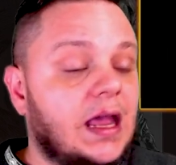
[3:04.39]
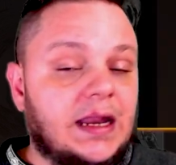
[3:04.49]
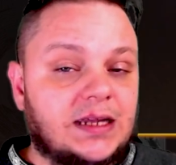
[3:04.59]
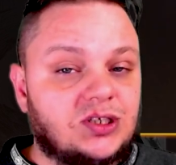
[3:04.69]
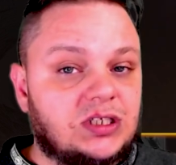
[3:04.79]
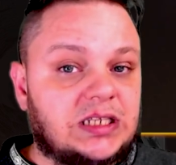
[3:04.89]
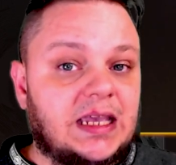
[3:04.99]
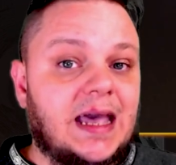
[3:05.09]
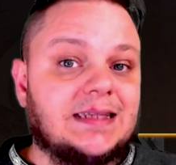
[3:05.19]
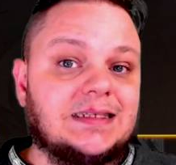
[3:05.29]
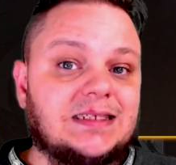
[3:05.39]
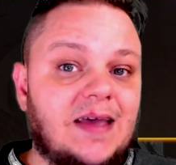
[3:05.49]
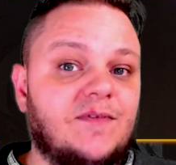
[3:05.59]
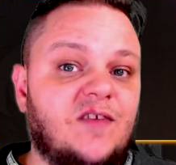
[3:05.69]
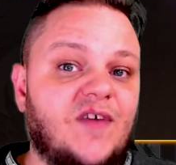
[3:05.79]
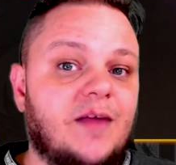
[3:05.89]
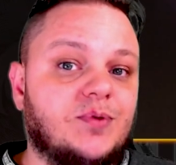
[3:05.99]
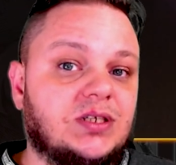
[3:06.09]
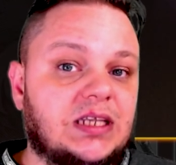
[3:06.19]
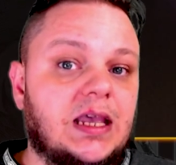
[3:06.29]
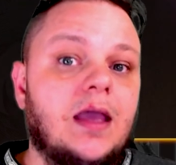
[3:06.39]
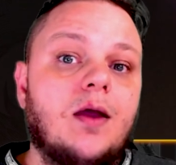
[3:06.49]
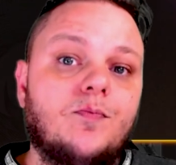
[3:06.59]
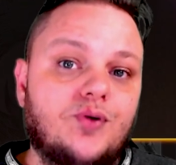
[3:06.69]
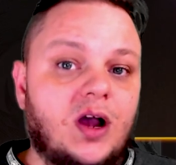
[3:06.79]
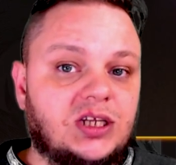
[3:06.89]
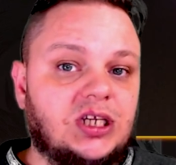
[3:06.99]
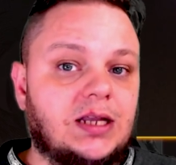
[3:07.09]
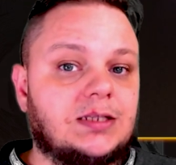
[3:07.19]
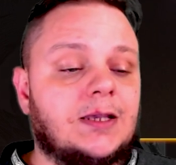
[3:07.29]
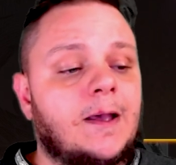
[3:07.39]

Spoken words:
Now, as you can see, it has a 75% proc chance.